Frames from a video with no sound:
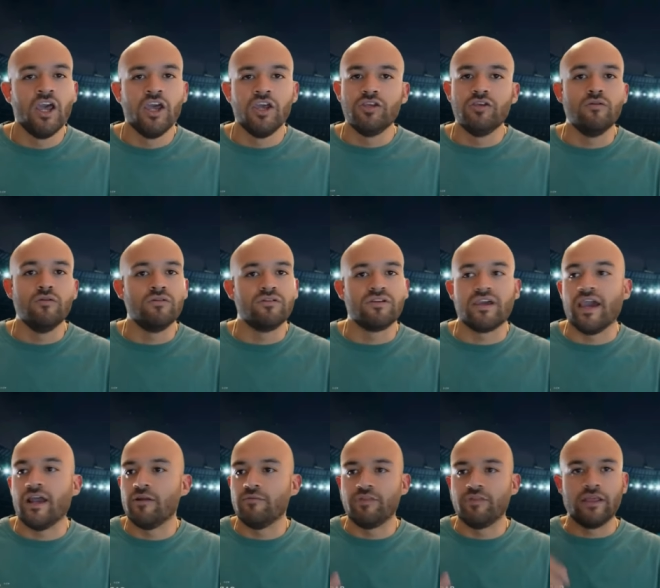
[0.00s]

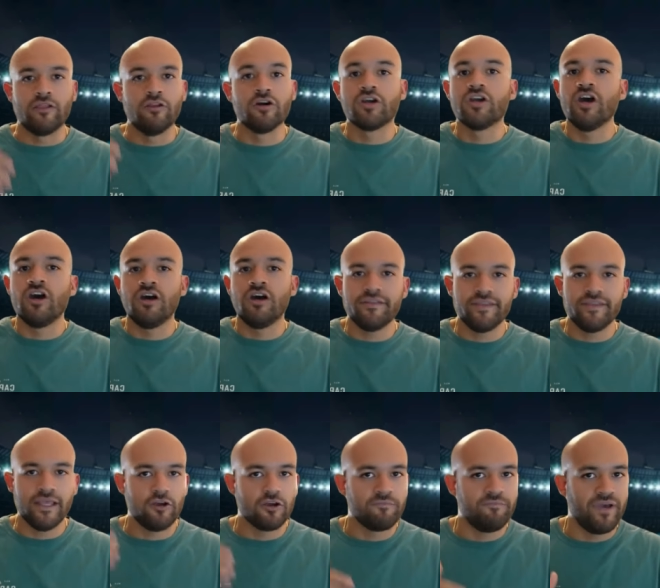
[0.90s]
They look good, they
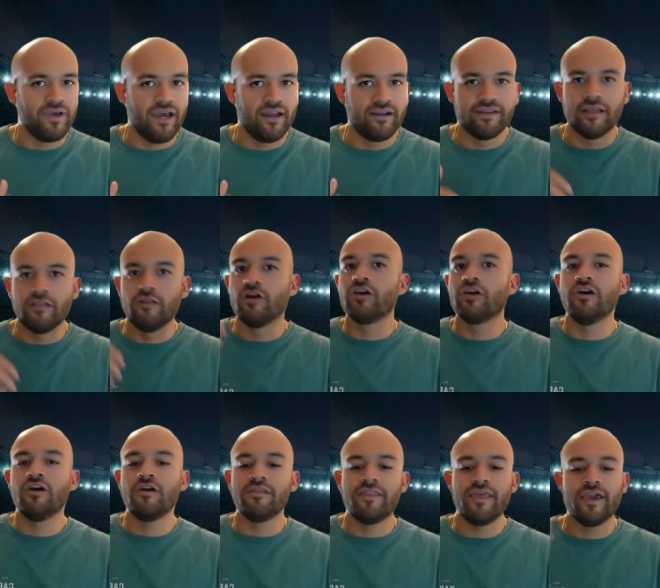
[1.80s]
look bad. They look
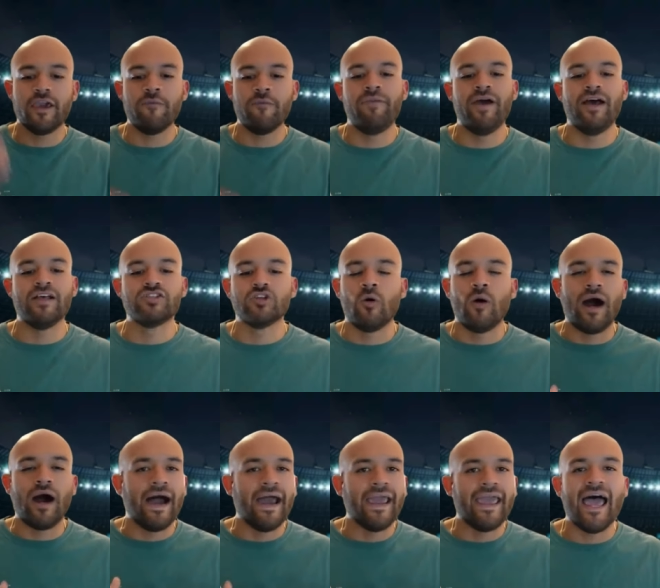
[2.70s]
good, they get bad. So
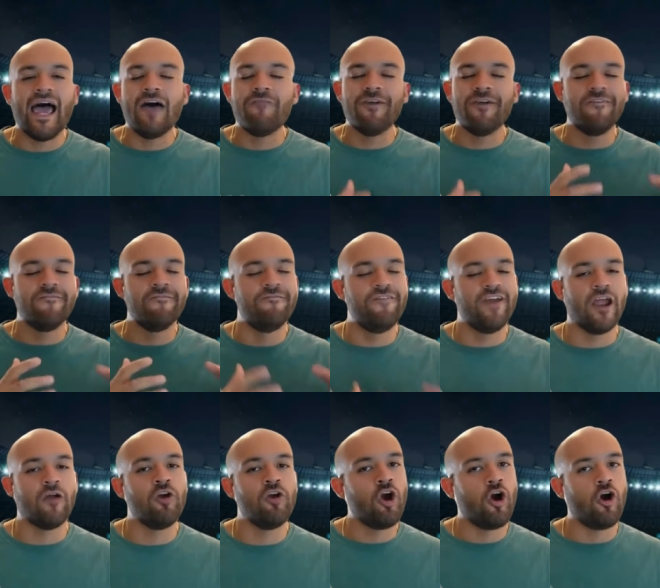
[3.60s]
I have a
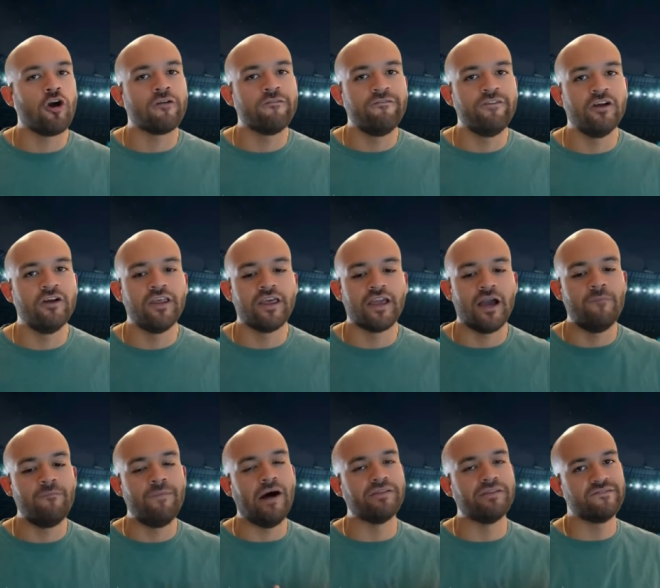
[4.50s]
very hard feeling
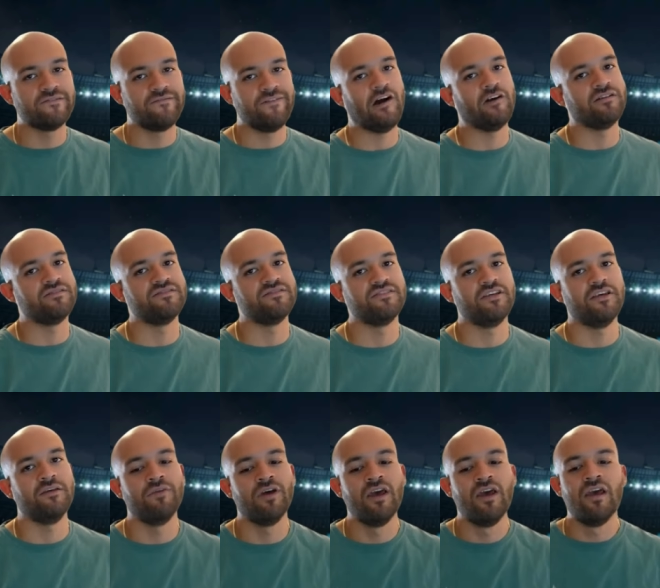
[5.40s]
about this Falcons team.